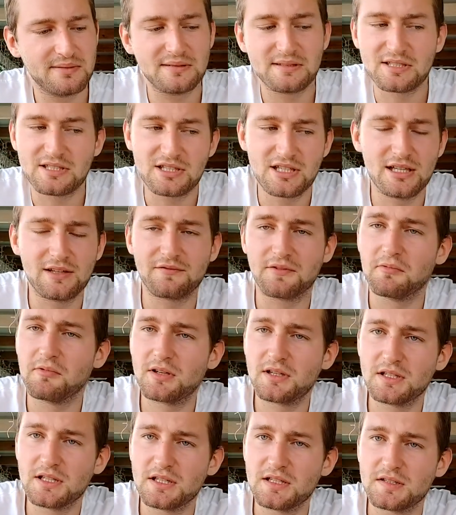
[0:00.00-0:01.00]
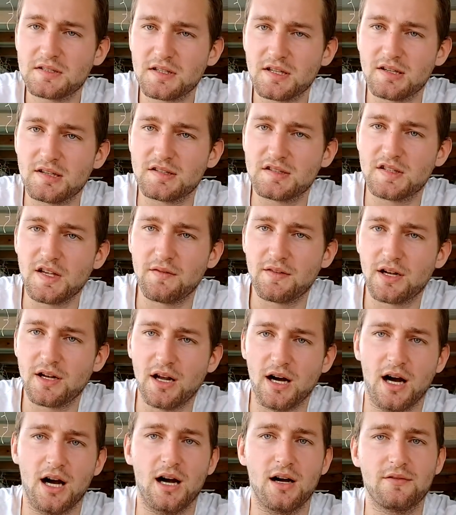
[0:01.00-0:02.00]
shit for what it is, a
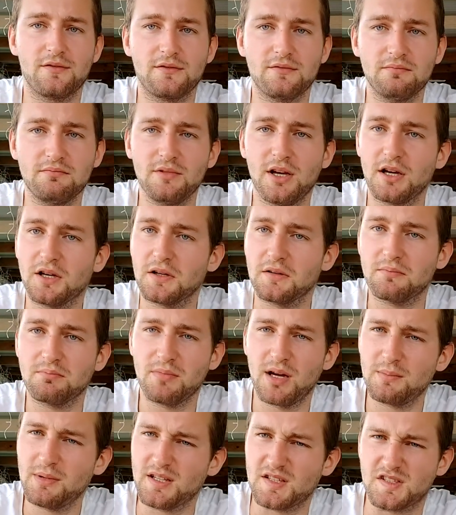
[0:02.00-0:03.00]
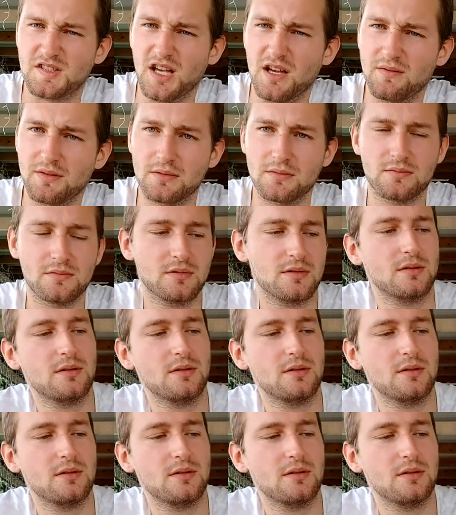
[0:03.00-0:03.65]
7.5. No, maybe a 7.